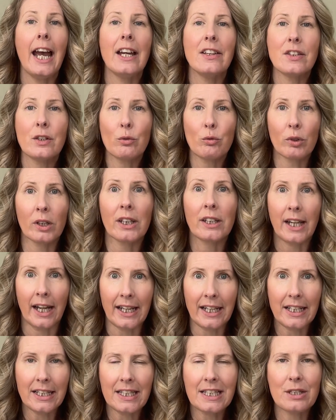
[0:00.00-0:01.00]
as it
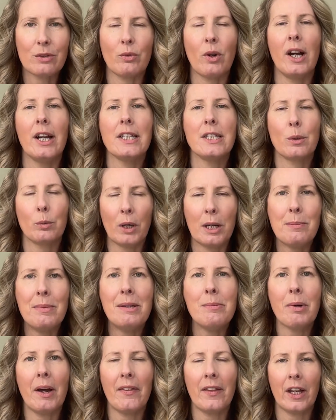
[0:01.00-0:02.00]
relates, right? So what I
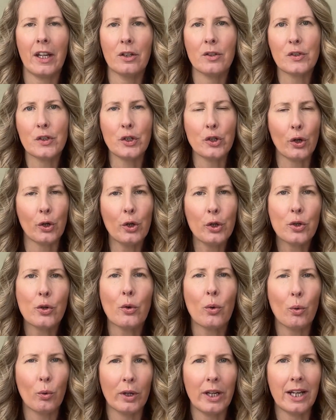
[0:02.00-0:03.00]
mean by that is you know who
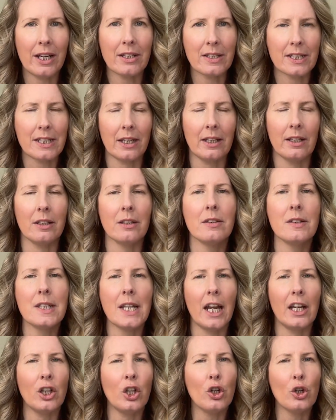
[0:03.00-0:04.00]
your audience is
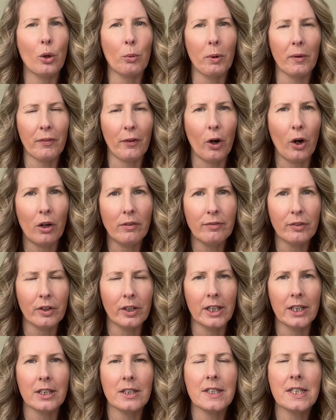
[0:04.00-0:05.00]
and you know what the
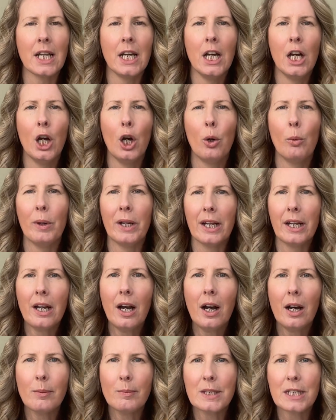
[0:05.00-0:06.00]
offer is. When it
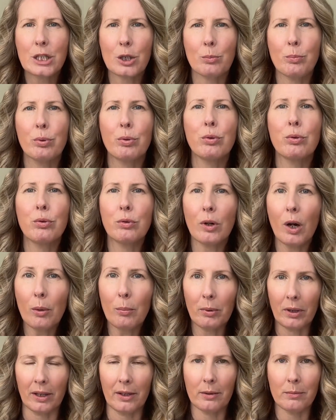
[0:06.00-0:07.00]
comes to
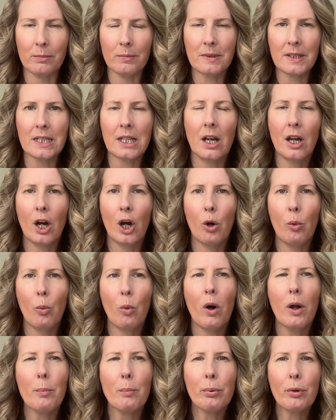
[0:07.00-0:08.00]
problems,
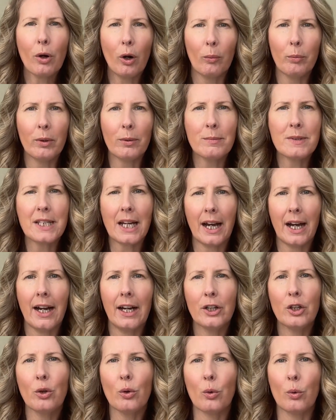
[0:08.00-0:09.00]
what problems
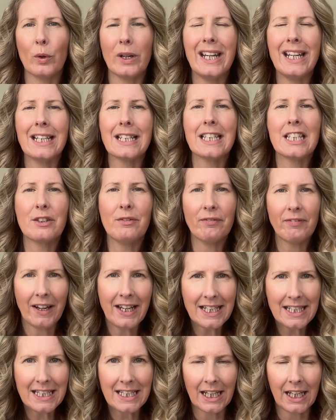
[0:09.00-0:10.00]
are your audience
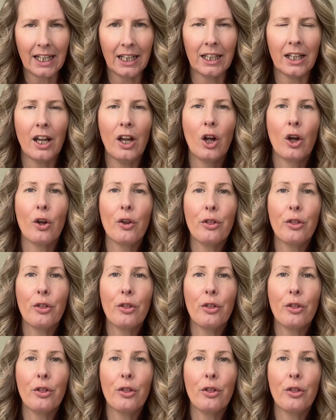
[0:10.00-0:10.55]
facing